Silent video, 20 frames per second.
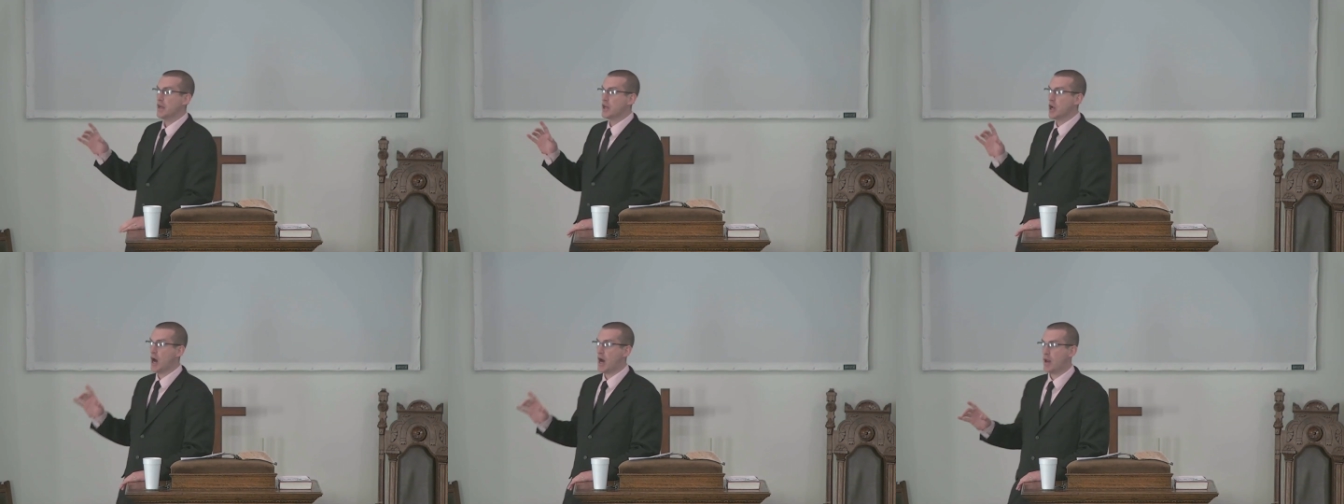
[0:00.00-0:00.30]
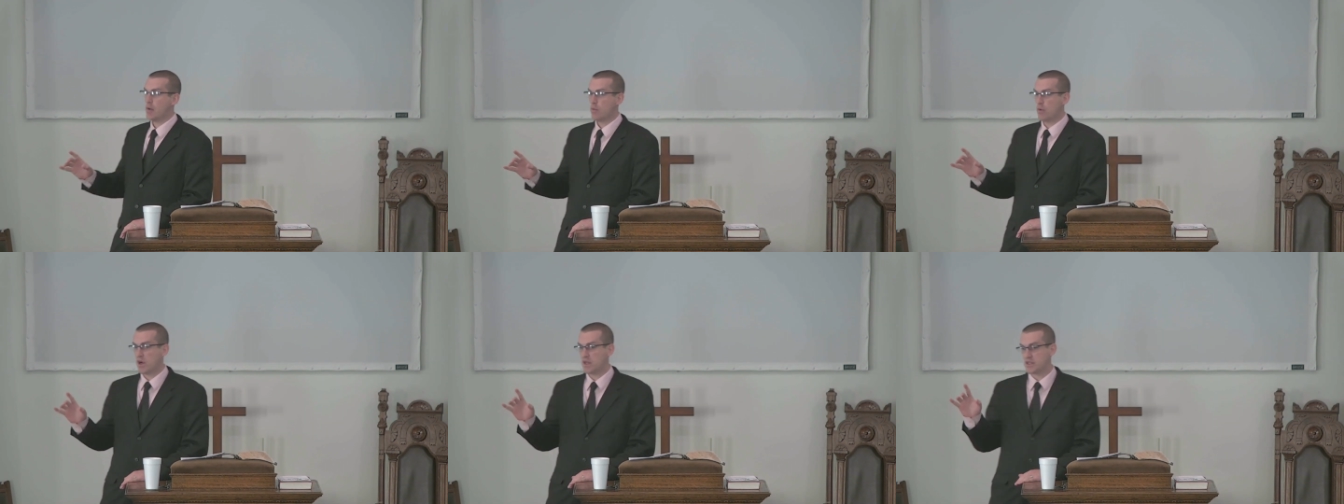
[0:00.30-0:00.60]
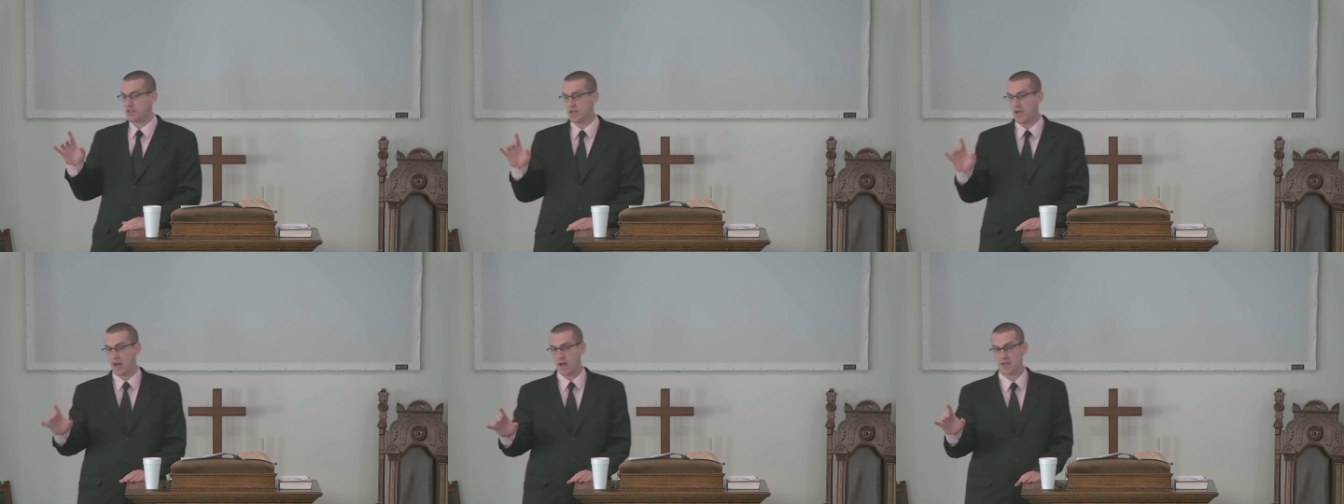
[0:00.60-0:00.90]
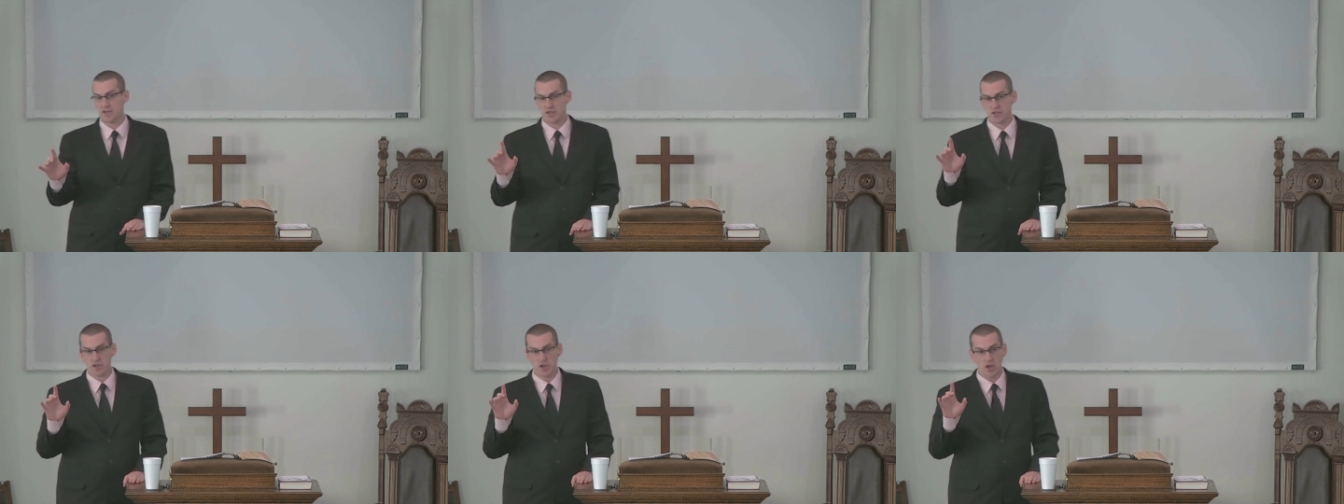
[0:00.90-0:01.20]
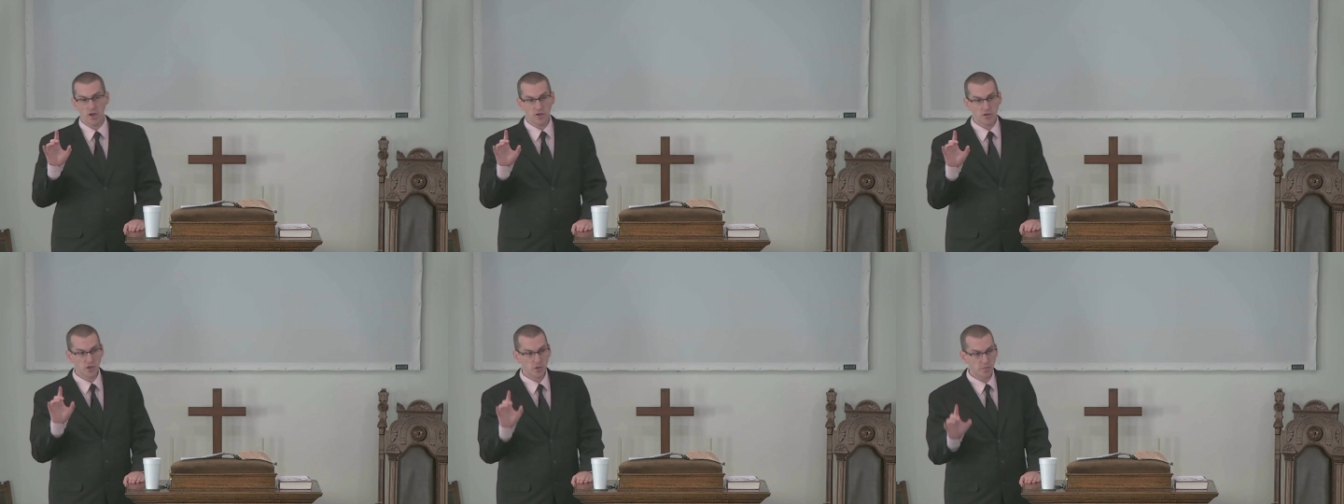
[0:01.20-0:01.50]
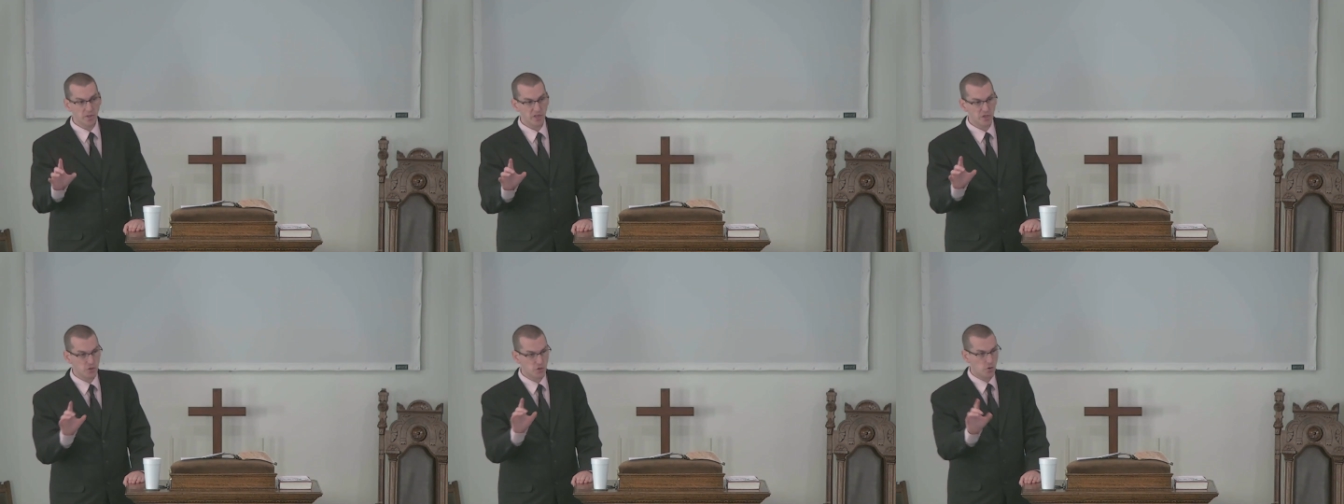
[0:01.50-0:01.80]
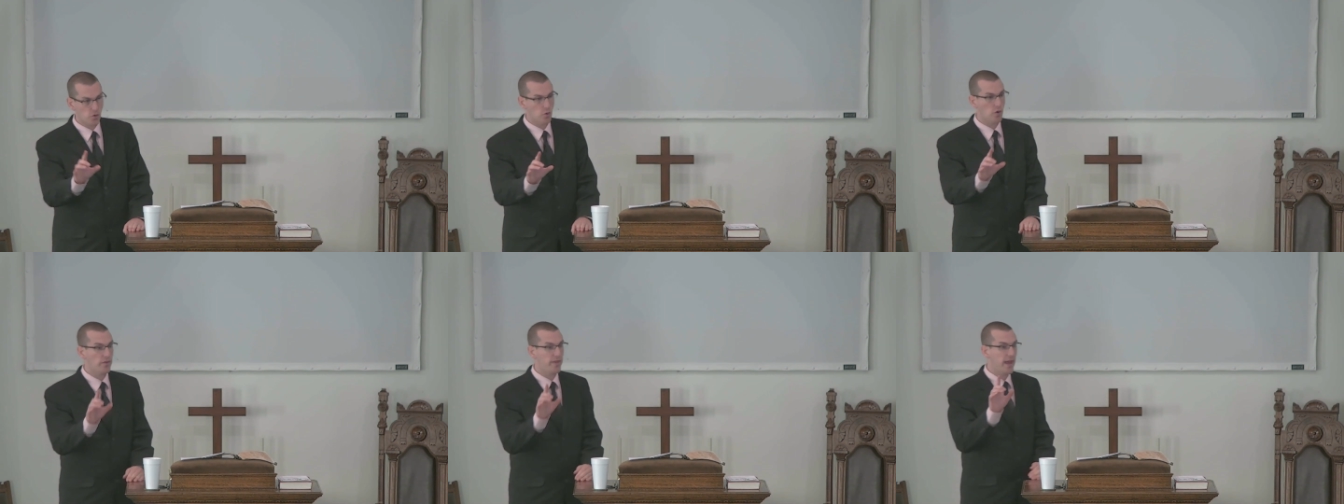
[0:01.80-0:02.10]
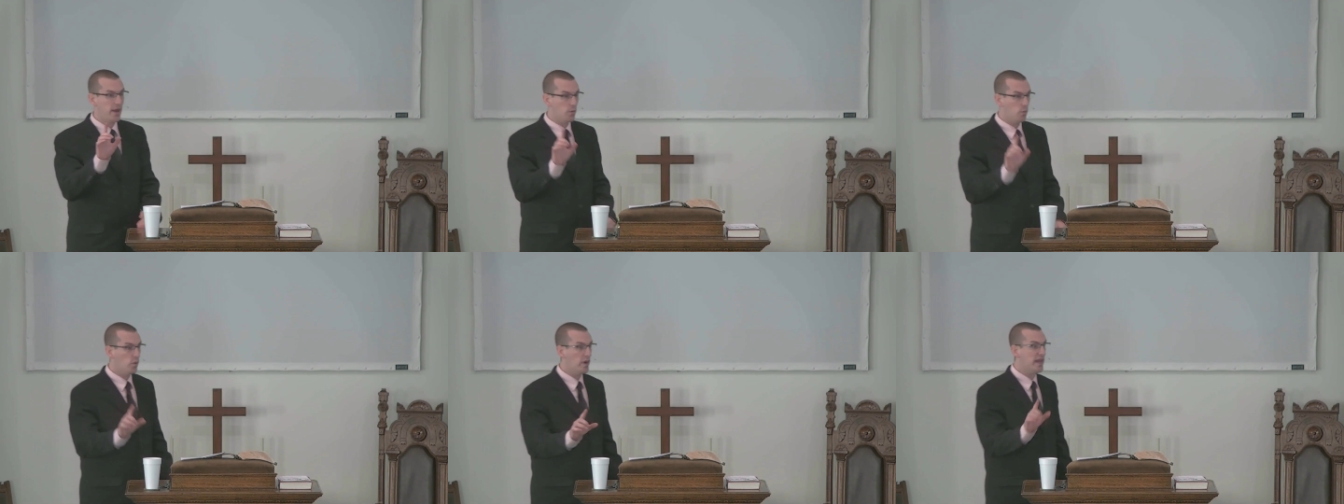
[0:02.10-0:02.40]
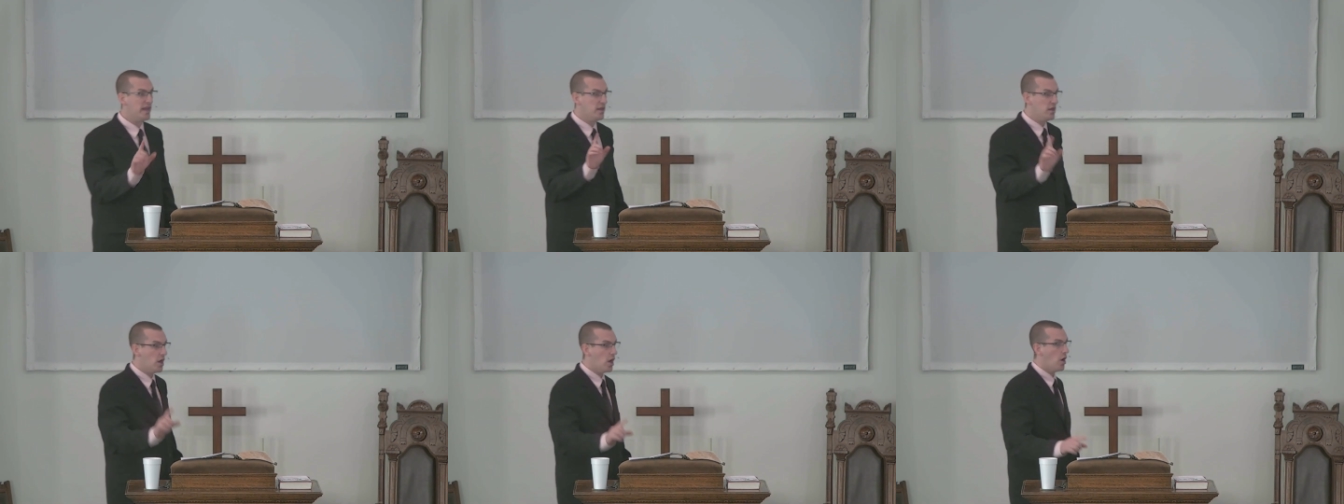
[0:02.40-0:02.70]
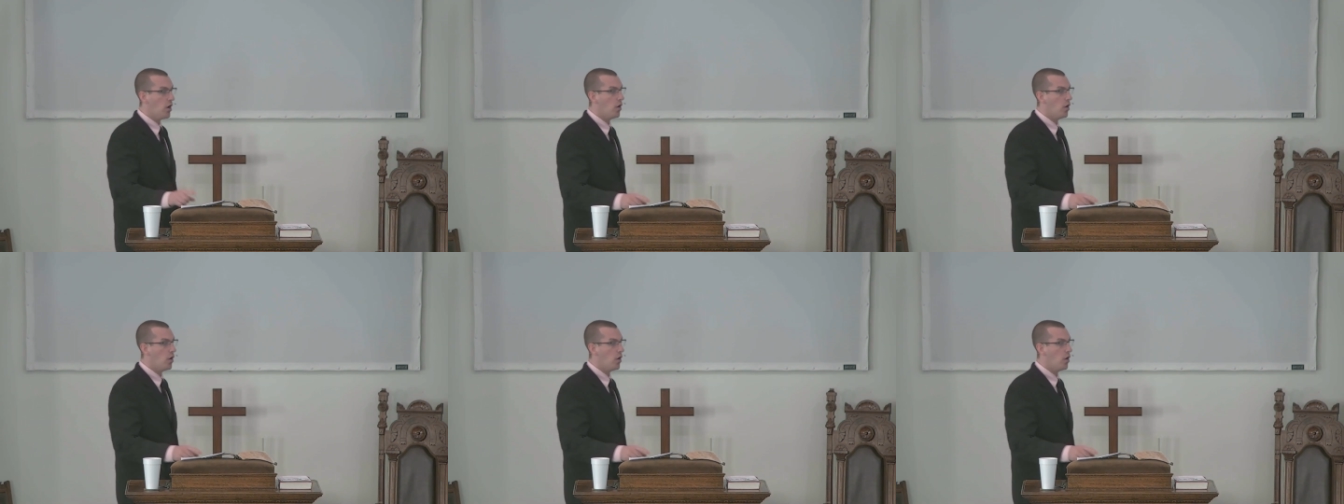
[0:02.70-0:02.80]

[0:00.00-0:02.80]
God wants us to be sure that we